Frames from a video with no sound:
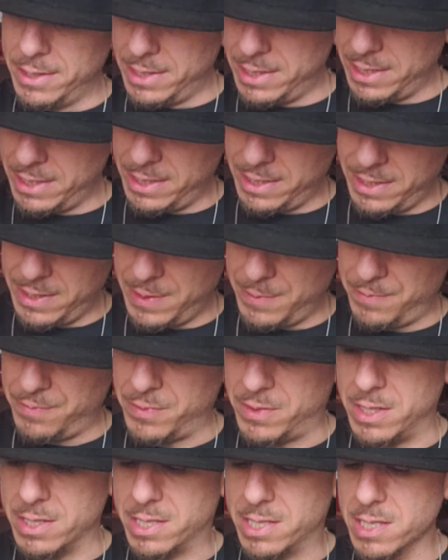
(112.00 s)
Um,
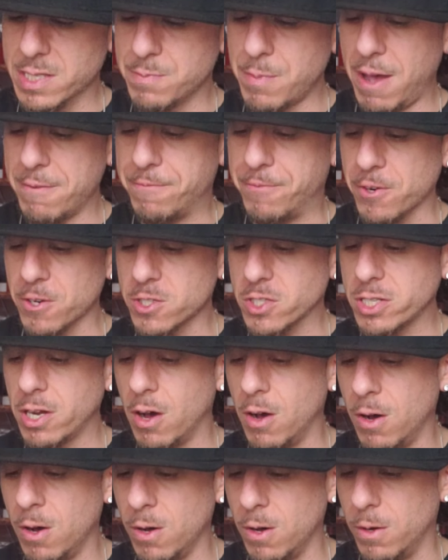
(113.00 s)
this is my first
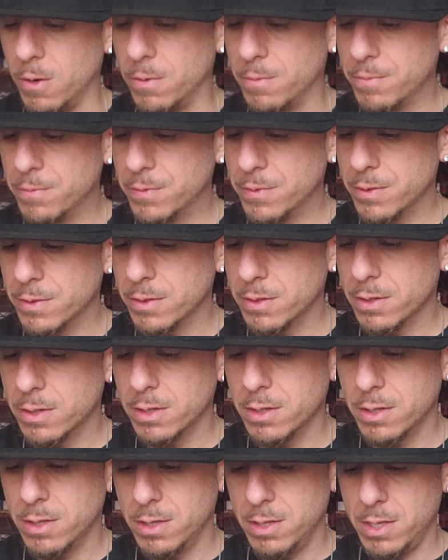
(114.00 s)
haul
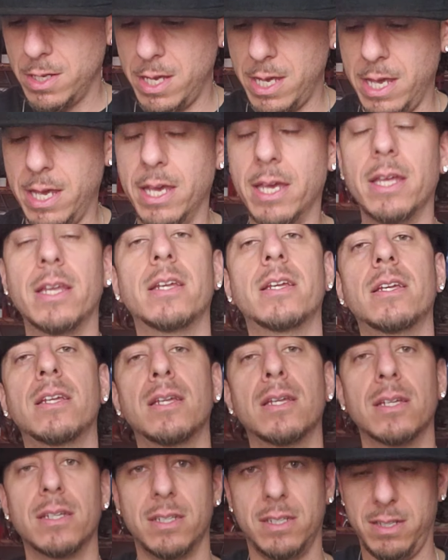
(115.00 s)
in
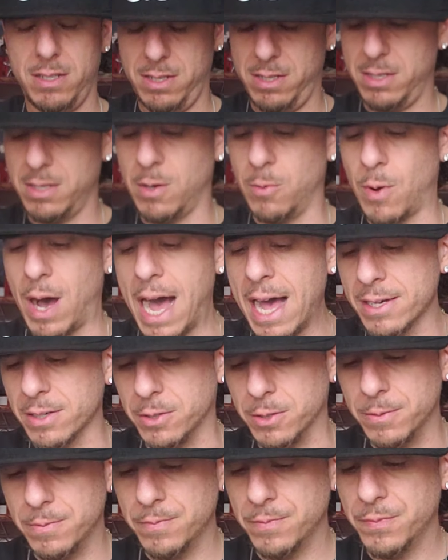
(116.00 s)
a
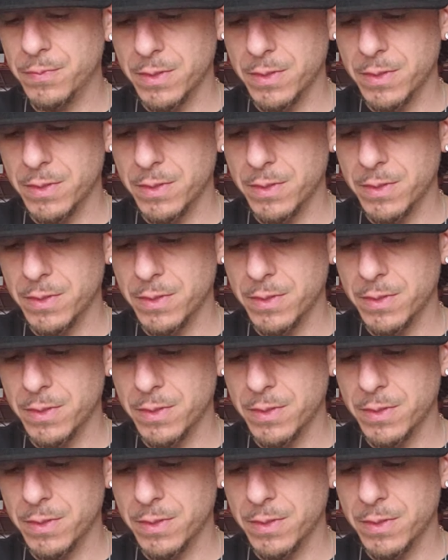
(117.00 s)
while.